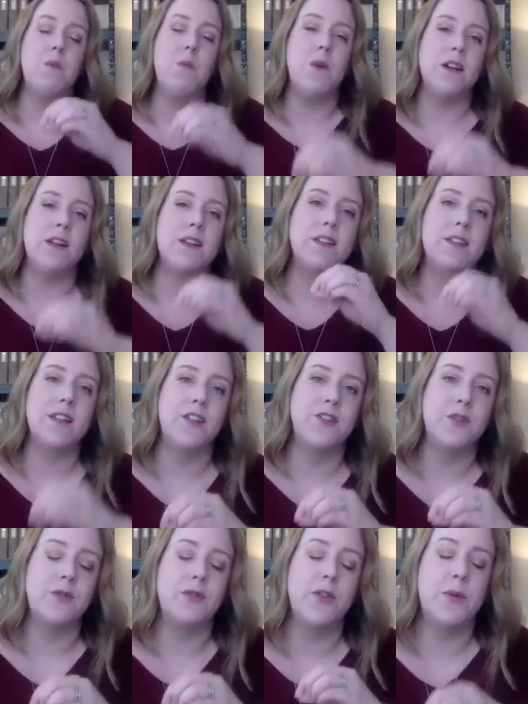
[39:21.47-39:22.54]
one
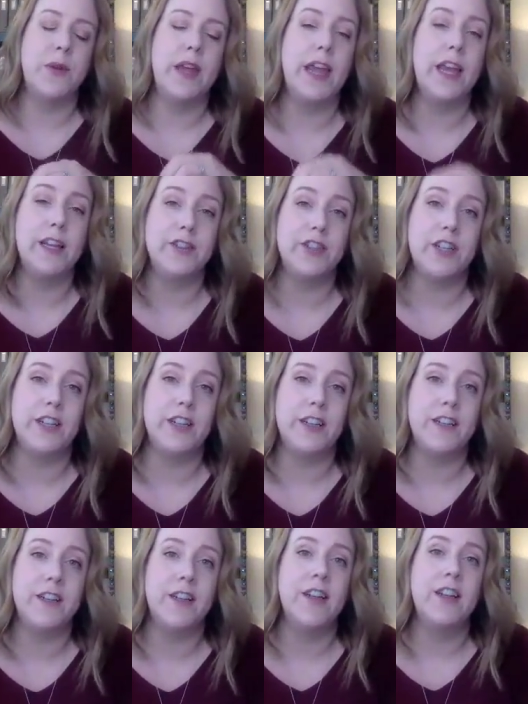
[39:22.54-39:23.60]
central
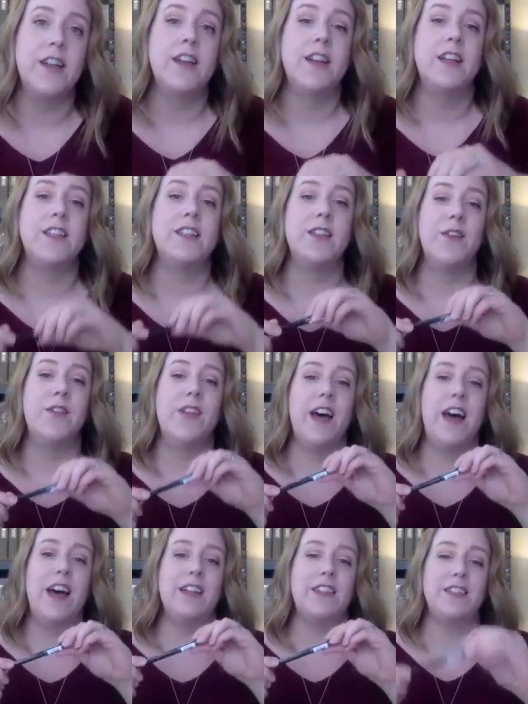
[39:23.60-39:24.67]
location so
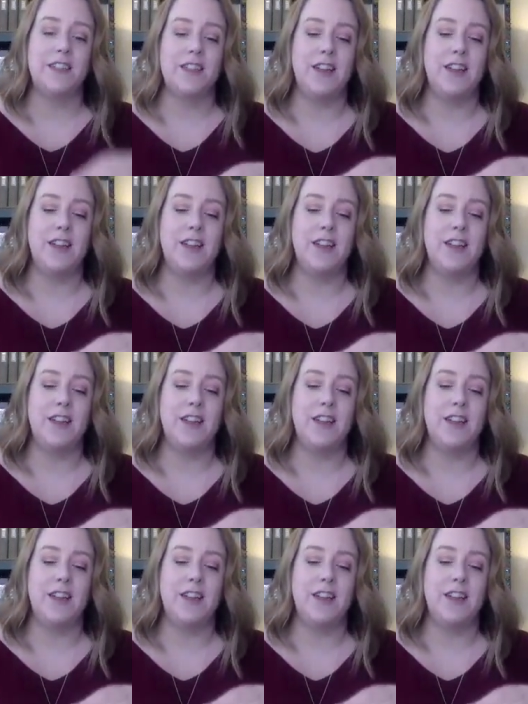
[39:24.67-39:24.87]
that